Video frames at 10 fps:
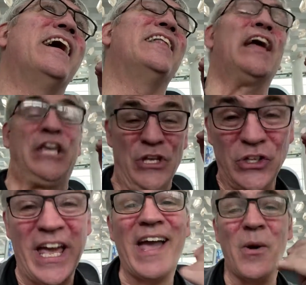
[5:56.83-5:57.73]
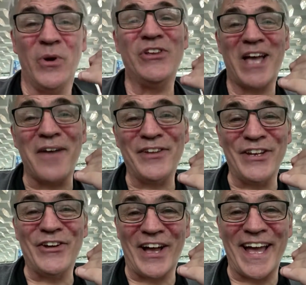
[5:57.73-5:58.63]
like you'll care when you have it
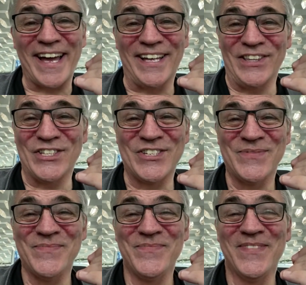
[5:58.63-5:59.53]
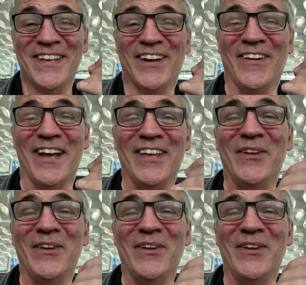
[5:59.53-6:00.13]
in your hands, right?